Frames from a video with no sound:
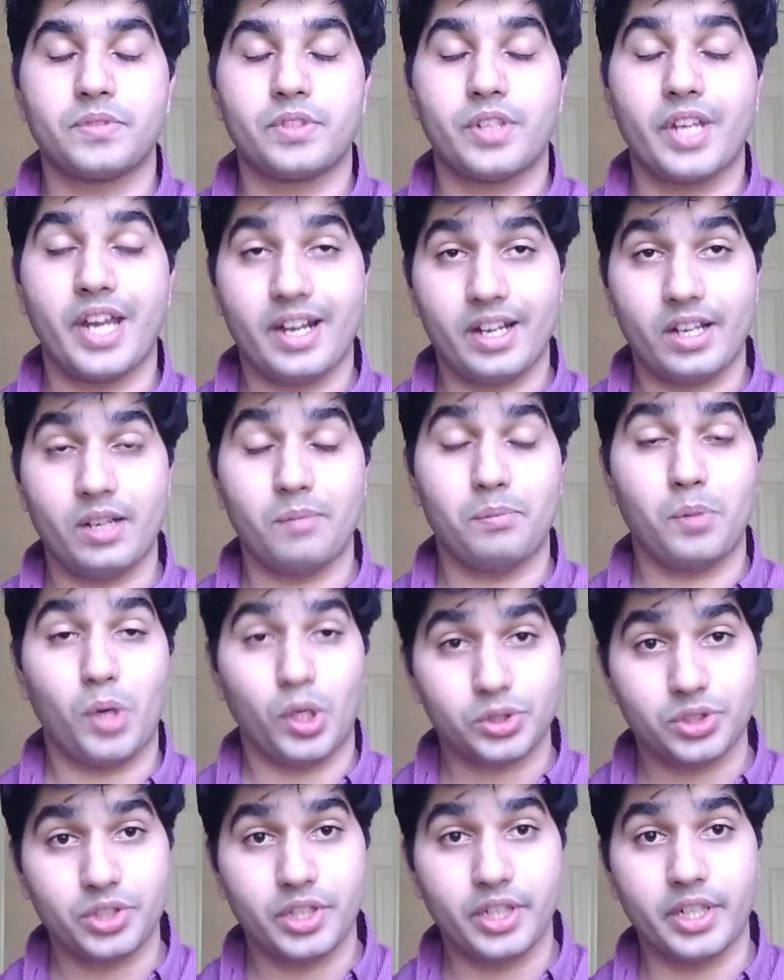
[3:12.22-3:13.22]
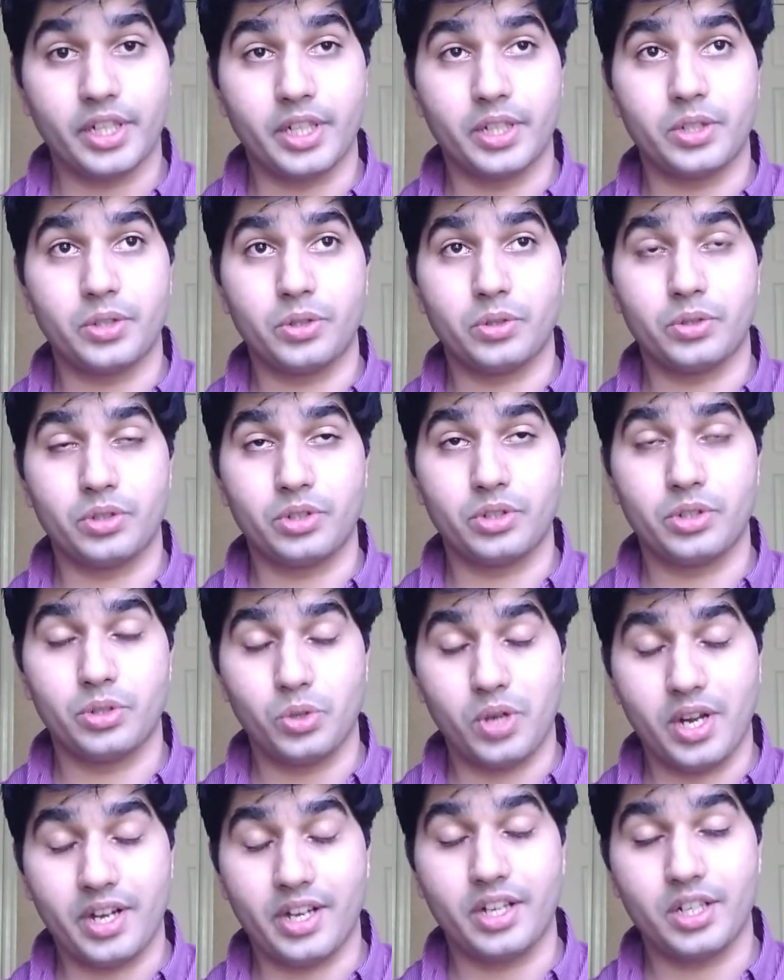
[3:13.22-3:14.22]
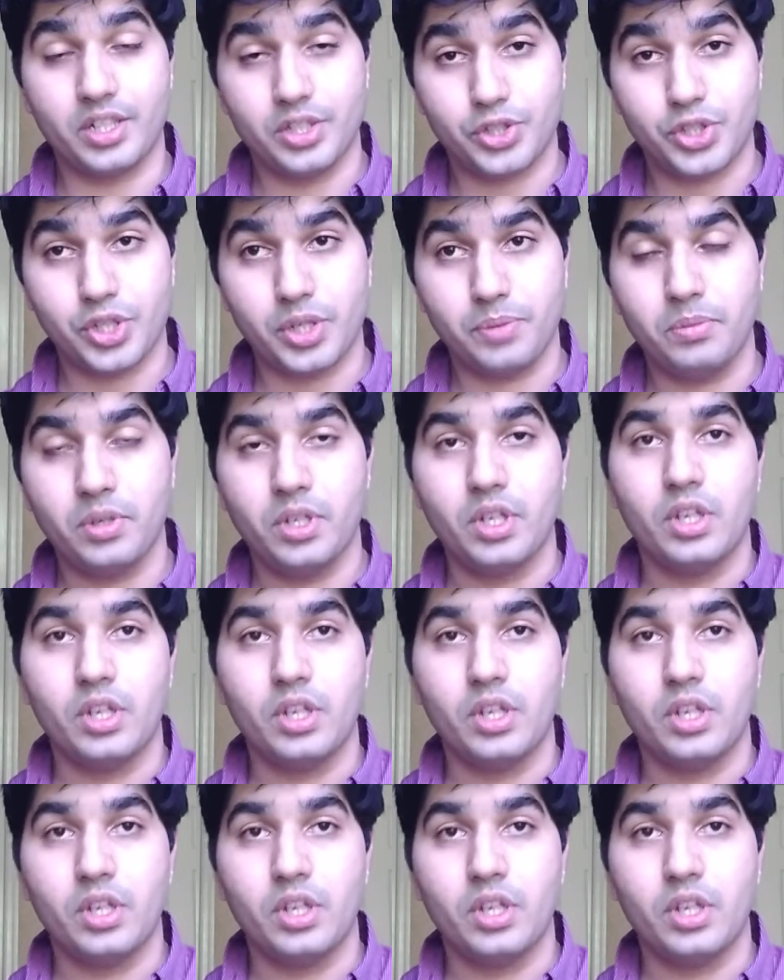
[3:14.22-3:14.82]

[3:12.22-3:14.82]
get an opportunity to do an internship